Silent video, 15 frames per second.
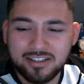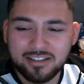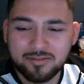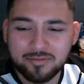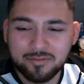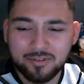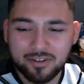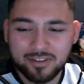
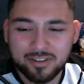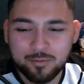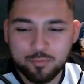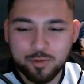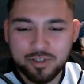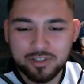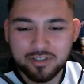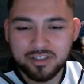for some
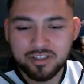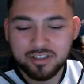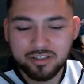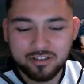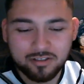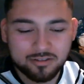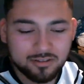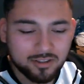reason
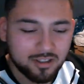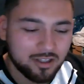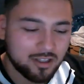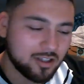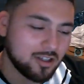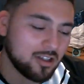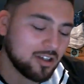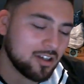
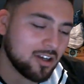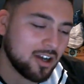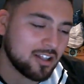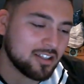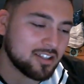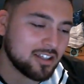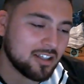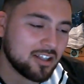
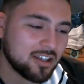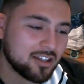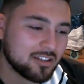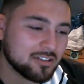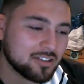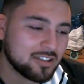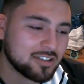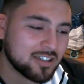Godzilla
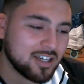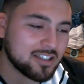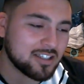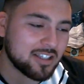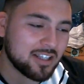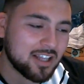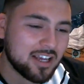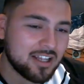decides
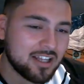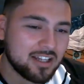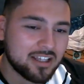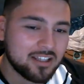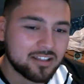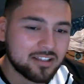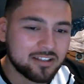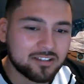to land
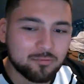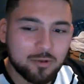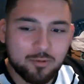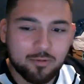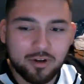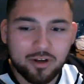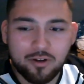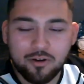in
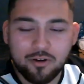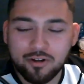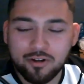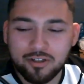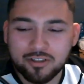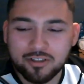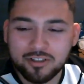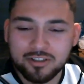Nuevo Leon
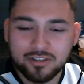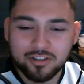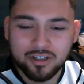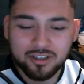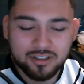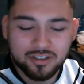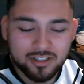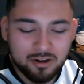and just
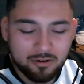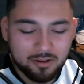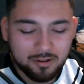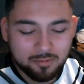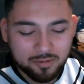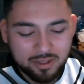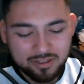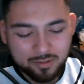start tearing
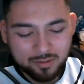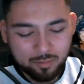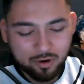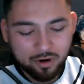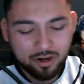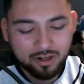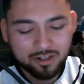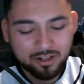things
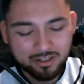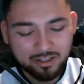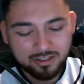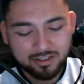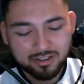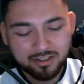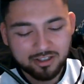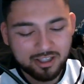apart. And
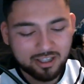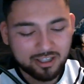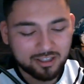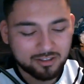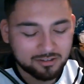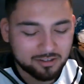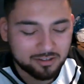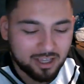then they're like,
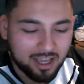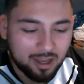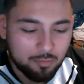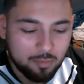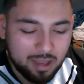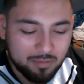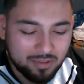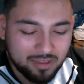yeah,
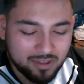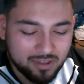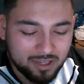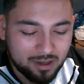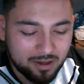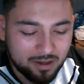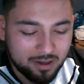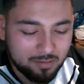maybe this
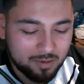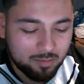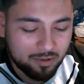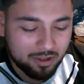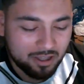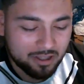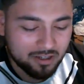game can be played,